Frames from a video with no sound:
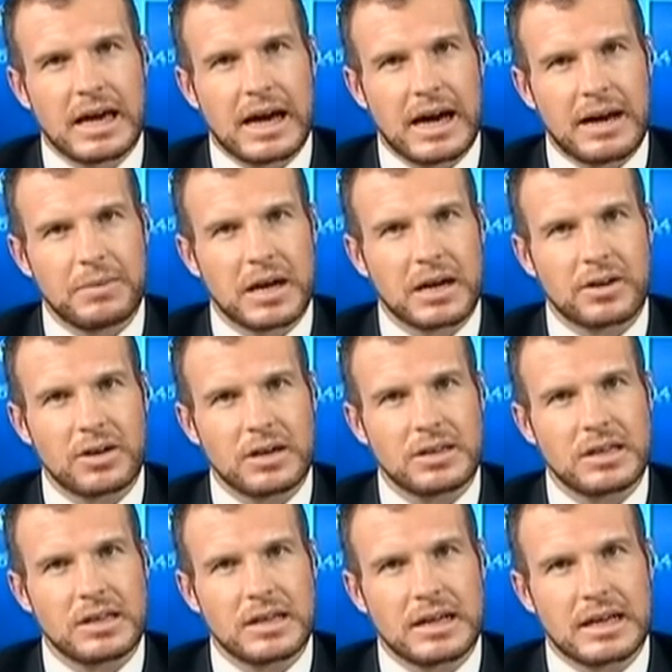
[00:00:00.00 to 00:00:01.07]
But I agree with
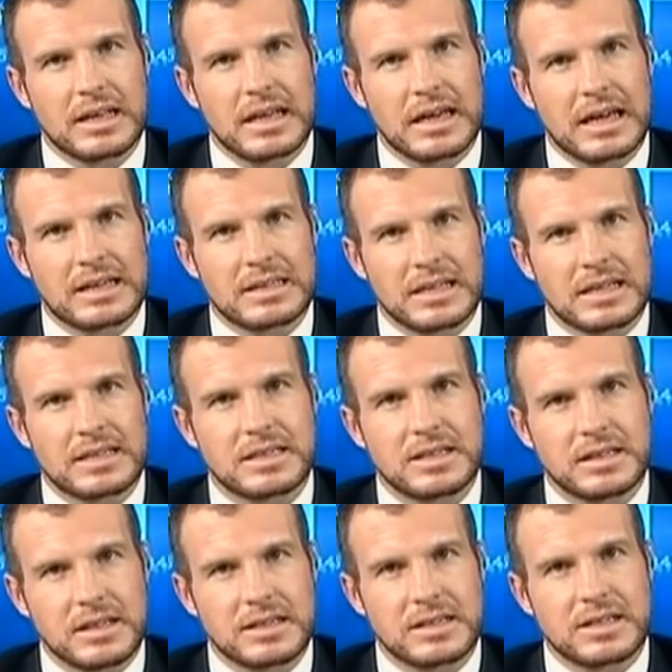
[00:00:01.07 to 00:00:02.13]
you that it
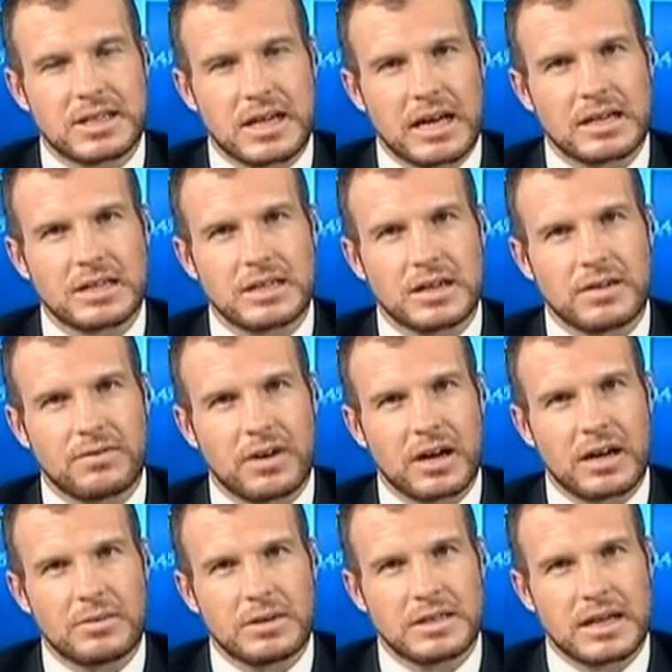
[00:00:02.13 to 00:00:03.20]
still is a challenging
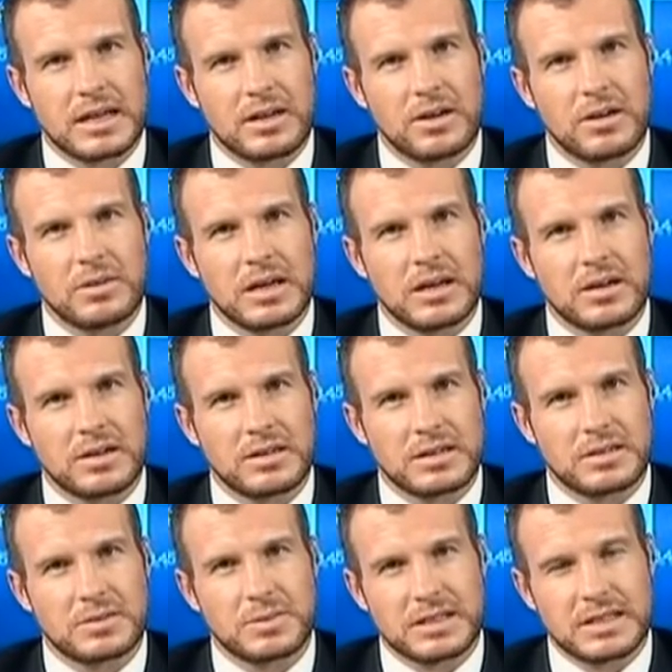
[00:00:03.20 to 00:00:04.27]
environment, and nobody knows,
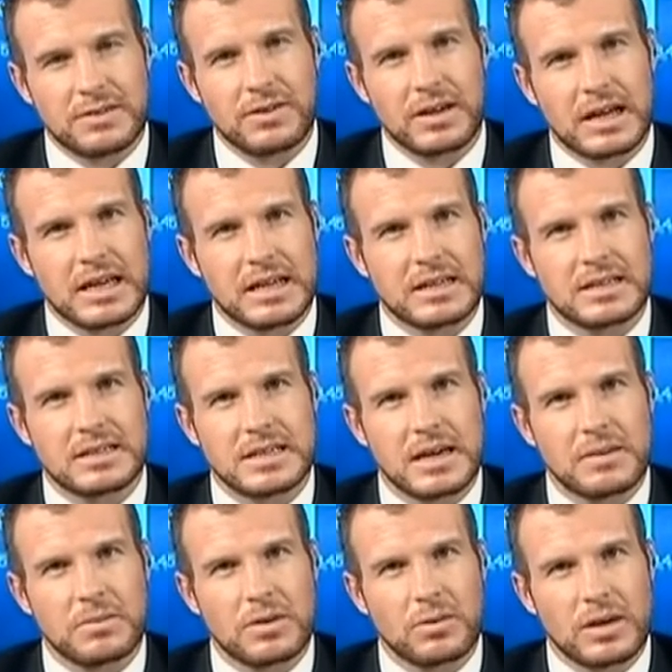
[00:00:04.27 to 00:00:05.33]
specifically in
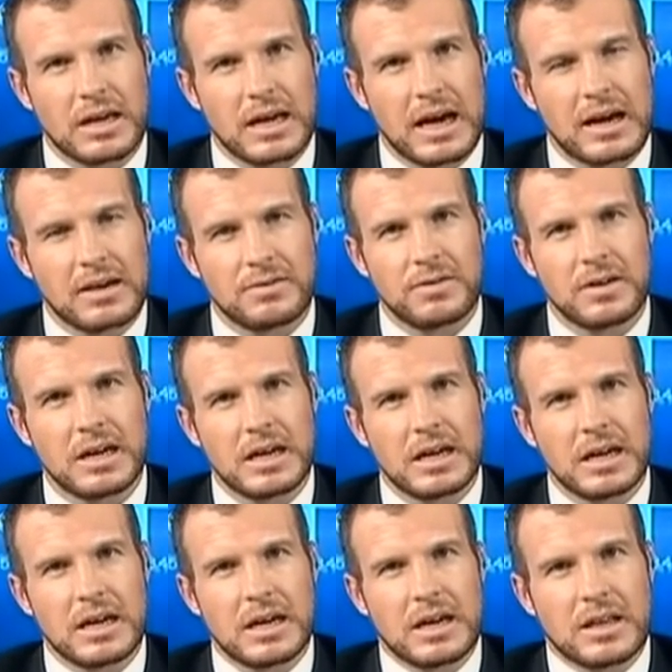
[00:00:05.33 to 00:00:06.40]
December where you have
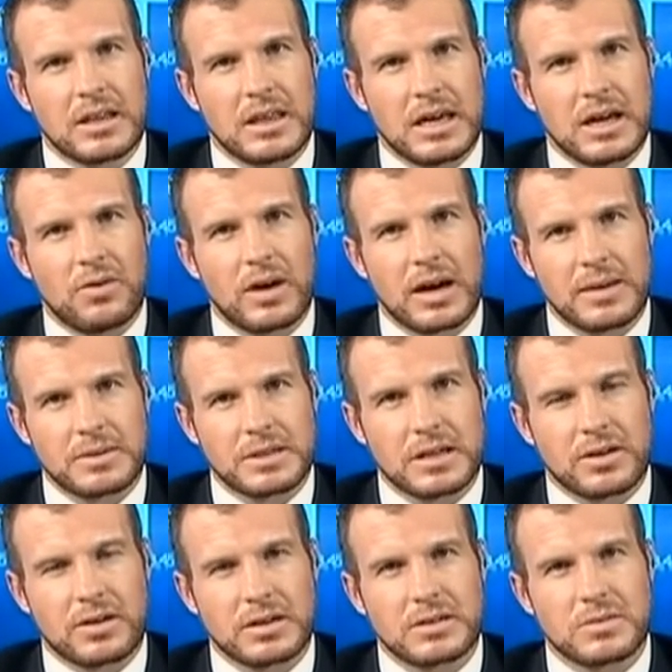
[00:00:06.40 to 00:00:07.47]
the run up to the
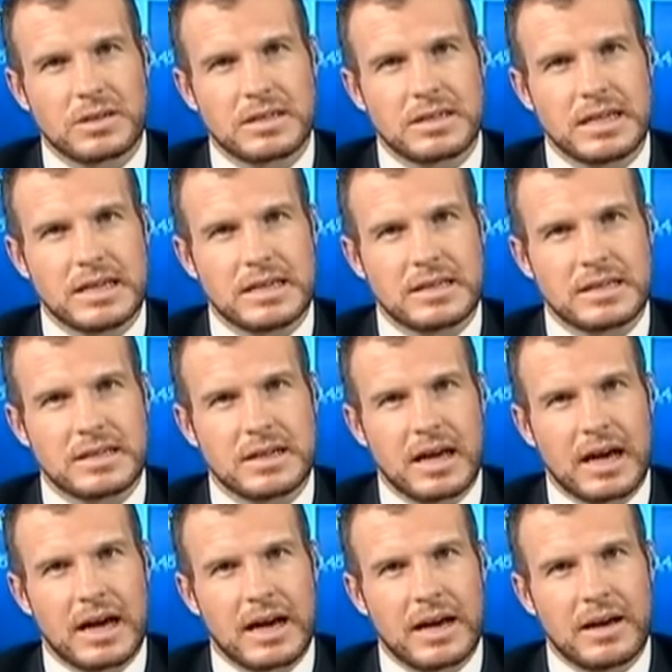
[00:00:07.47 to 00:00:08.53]
Christmas season
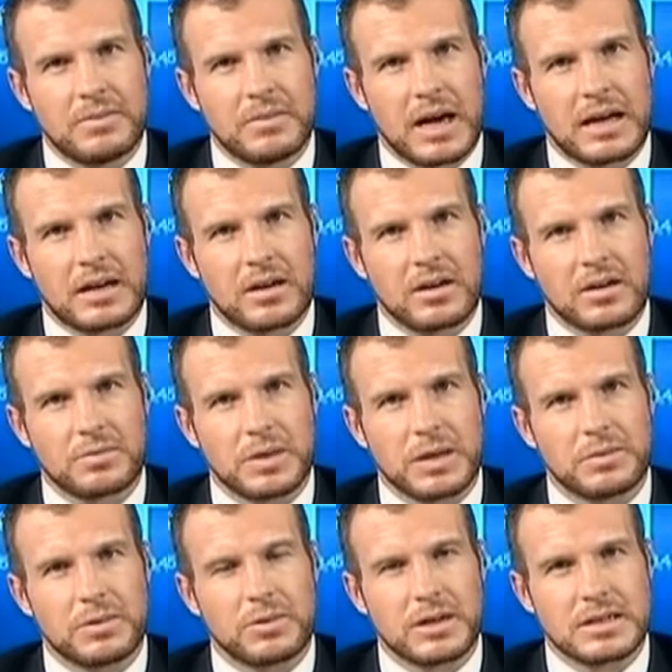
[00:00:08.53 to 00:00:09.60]
and a lot of
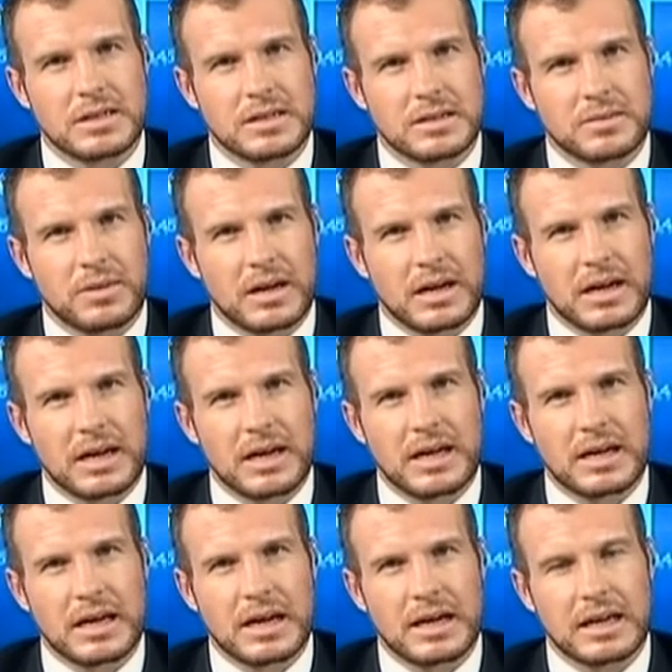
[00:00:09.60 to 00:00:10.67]
people wanting to buy
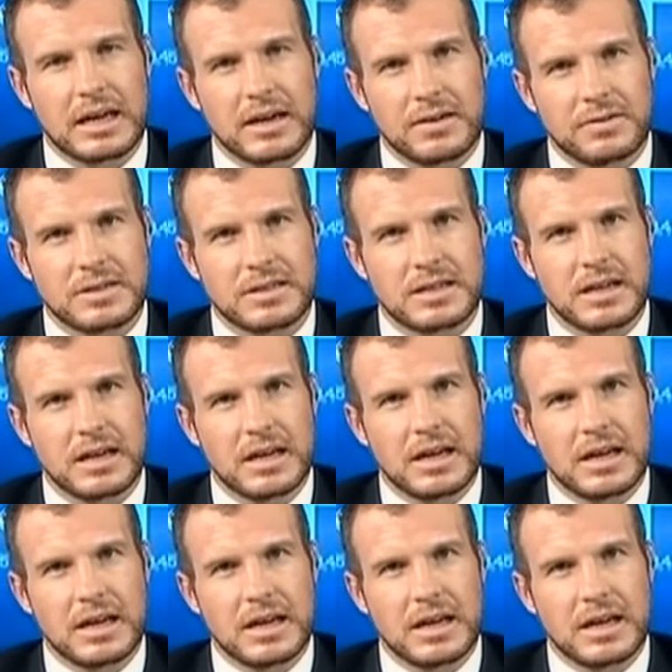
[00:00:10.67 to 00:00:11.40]
gifts.